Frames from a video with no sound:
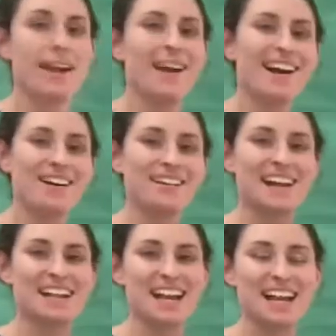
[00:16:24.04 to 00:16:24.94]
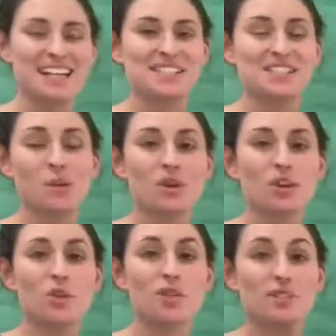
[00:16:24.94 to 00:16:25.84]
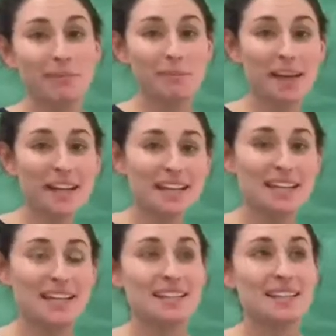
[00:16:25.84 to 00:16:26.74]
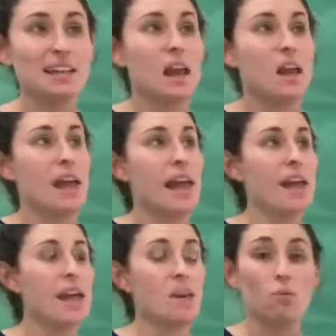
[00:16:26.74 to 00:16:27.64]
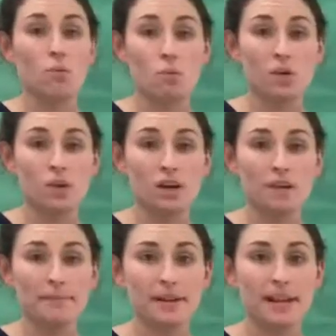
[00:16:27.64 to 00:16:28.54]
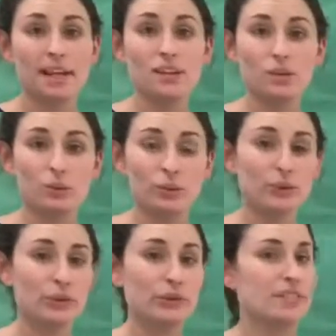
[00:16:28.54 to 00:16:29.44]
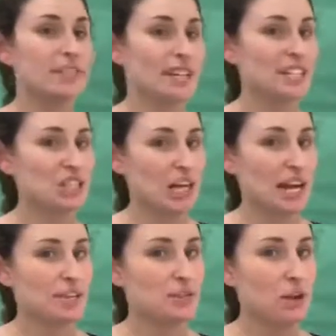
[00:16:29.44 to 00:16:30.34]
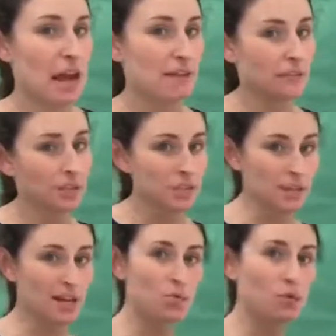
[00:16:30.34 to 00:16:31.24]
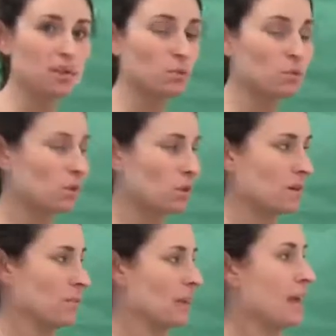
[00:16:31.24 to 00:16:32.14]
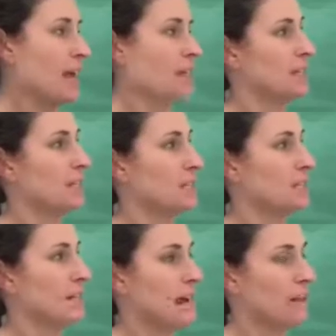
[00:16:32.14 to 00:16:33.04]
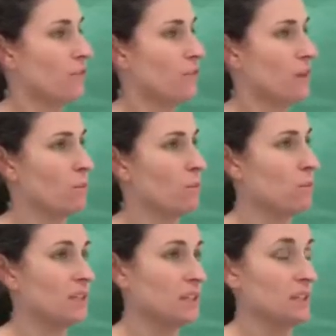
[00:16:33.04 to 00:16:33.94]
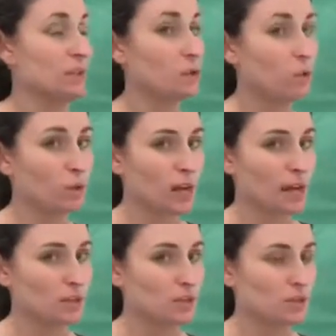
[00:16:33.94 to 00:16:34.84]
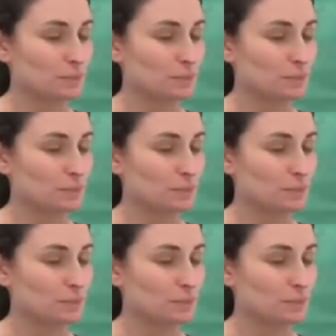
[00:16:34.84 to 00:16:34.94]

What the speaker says: All right, guys, so we're going to be making a warm and cool sunshine. So half of our sun will be warm and half of it will be cool colors.